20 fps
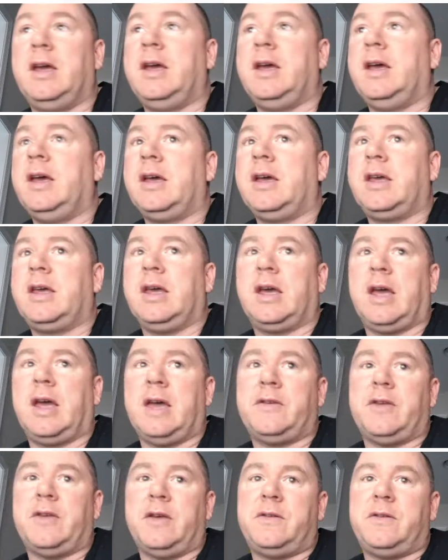gig
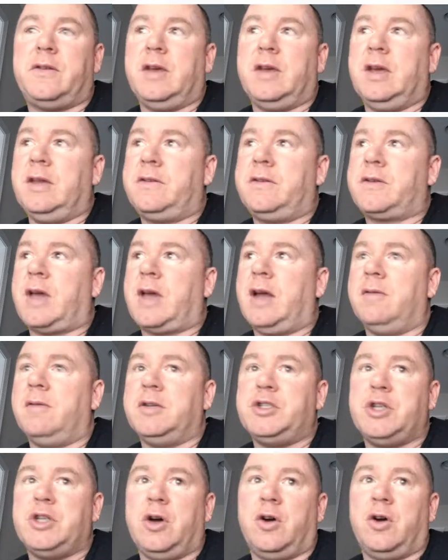SSD. It's kind of a
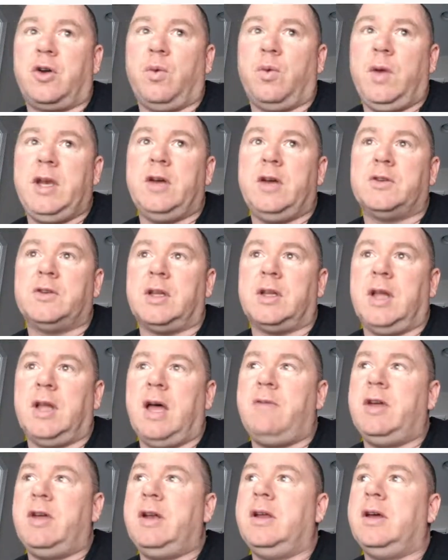joke. Windows
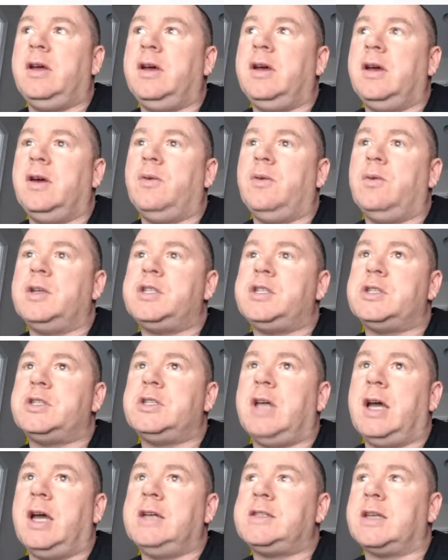11, which is
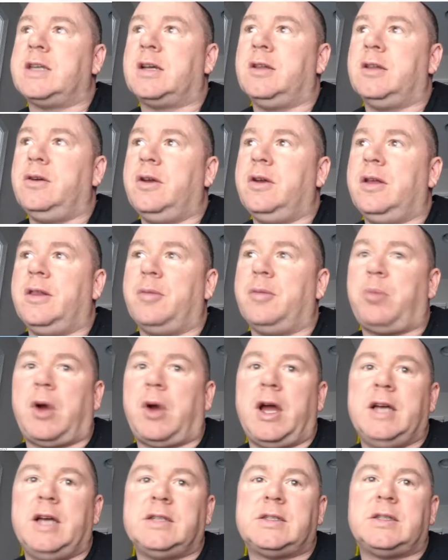nice, included in the
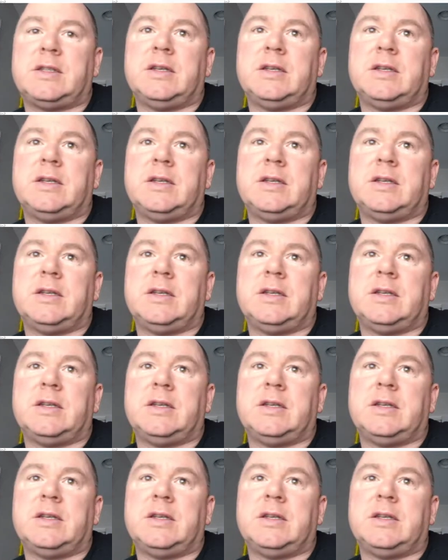price.